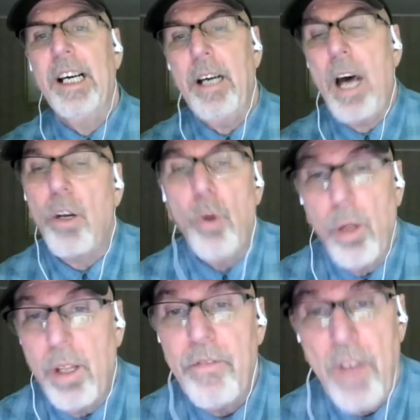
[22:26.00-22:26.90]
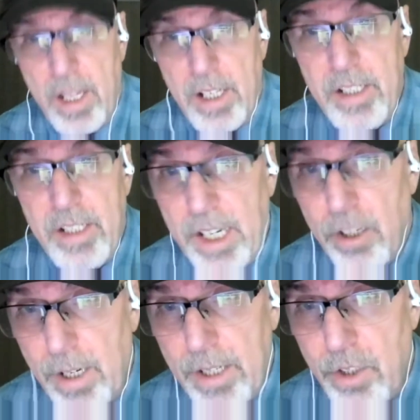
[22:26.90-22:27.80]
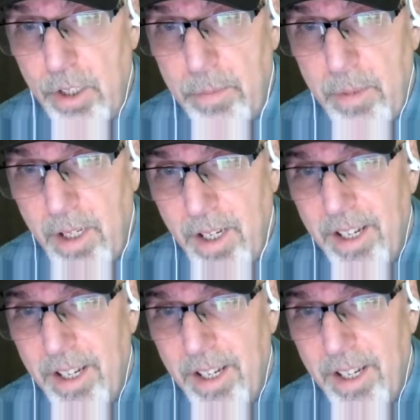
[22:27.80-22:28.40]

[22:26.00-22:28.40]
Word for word: Uh, I'll call it volunteerism.